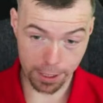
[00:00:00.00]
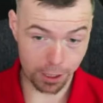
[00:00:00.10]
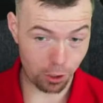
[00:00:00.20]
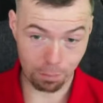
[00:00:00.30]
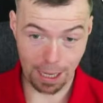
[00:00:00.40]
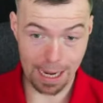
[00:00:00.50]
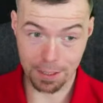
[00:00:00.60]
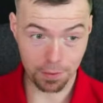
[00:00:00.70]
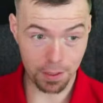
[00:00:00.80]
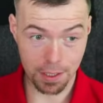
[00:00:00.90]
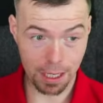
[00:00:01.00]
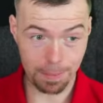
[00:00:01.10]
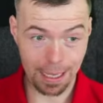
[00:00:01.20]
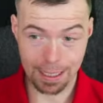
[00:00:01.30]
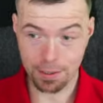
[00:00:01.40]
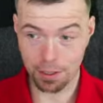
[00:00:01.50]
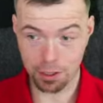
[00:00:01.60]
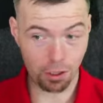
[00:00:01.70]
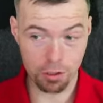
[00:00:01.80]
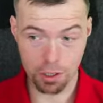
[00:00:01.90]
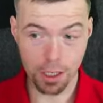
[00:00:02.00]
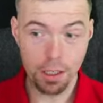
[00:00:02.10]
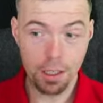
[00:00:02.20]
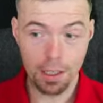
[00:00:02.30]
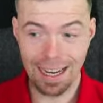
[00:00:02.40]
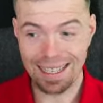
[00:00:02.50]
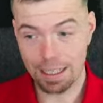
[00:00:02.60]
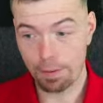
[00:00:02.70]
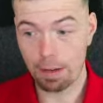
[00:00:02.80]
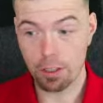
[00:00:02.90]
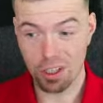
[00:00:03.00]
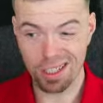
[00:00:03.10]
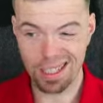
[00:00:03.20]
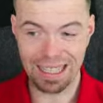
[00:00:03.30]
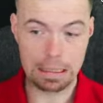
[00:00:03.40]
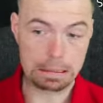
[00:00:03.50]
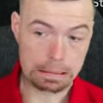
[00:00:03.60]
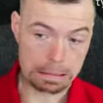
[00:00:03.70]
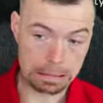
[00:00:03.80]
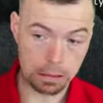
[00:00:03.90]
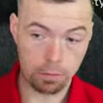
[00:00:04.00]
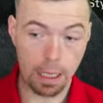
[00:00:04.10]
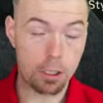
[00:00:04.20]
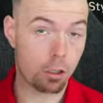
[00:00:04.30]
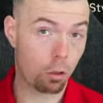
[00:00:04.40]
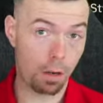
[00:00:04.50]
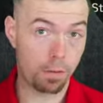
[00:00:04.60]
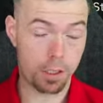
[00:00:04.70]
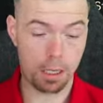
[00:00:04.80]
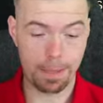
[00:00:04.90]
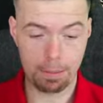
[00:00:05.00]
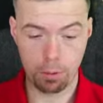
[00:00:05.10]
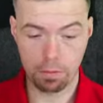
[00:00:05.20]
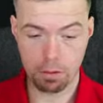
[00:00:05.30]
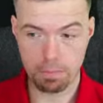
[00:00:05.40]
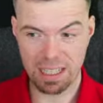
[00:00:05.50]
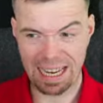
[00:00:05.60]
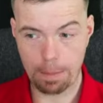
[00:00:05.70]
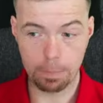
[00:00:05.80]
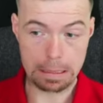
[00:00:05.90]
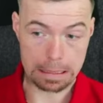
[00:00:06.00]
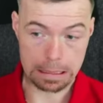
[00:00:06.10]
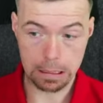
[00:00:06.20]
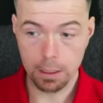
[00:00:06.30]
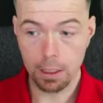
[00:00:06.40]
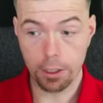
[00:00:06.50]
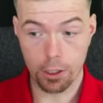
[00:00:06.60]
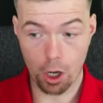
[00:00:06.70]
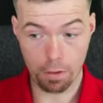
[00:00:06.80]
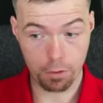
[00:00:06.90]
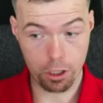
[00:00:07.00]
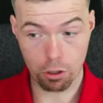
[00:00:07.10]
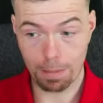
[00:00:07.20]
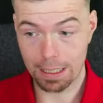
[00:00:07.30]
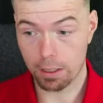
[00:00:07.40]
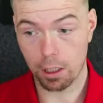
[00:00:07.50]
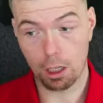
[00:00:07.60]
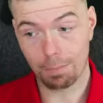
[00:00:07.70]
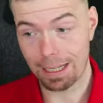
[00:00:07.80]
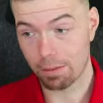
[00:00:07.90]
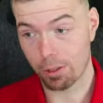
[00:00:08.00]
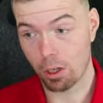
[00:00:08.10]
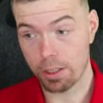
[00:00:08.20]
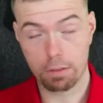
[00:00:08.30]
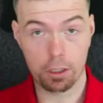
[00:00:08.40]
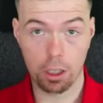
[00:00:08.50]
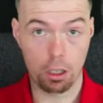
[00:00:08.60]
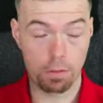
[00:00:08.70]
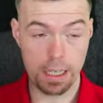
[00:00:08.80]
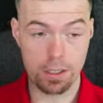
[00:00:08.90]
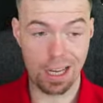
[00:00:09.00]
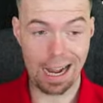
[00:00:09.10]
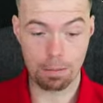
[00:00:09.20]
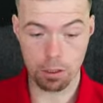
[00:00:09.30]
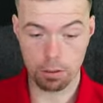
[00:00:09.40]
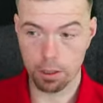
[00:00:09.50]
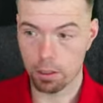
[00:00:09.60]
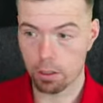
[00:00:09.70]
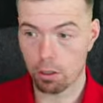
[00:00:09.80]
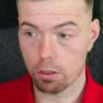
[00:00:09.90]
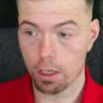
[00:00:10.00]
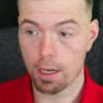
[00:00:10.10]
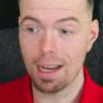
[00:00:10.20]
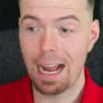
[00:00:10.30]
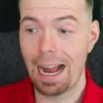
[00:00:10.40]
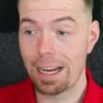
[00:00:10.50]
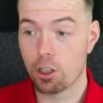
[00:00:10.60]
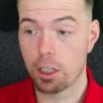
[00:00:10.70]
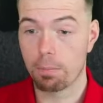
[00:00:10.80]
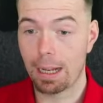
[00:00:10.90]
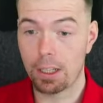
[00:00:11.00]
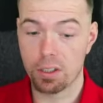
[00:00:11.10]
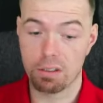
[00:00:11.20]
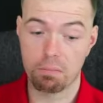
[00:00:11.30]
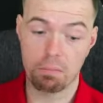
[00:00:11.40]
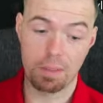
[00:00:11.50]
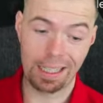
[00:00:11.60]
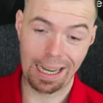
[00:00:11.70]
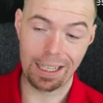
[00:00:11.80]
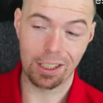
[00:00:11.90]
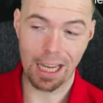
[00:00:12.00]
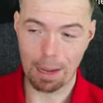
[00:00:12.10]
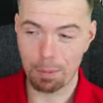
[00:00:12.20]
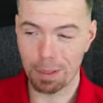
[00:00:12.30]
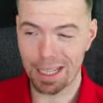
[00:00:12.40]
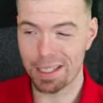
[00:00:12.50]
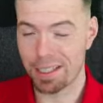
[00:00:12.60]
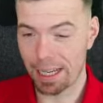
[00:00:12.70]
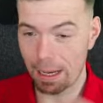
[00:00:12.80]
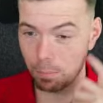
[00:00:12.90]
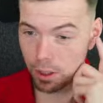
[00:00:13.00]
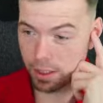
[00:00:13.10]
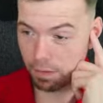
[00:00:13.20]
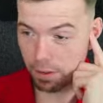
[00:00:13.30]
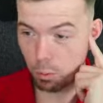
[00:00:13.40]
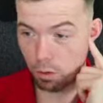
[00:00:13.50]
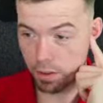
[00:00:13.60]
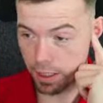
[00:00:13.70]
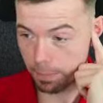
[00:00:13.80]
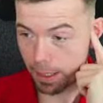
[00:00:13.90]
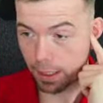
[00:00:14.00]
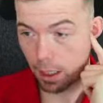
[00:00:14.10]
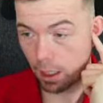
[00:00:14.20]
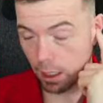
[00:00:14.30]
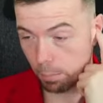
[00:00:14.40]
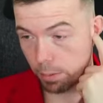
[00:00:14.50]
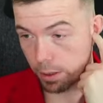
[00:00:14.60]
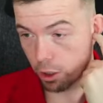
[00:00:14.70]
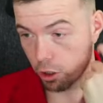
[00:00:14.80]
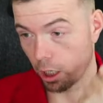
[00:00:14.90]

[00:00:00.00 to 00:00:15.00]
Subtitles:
good pace for a centre-back, it's disgusting. 78 vision, has said, it's alright for a centre-back, but for a DM, 93 short passing and long passing with 97 curve is absolutely disgusting. 8 agility and balance, again, can be played as a DM, but it's definitely more of a centre-back position,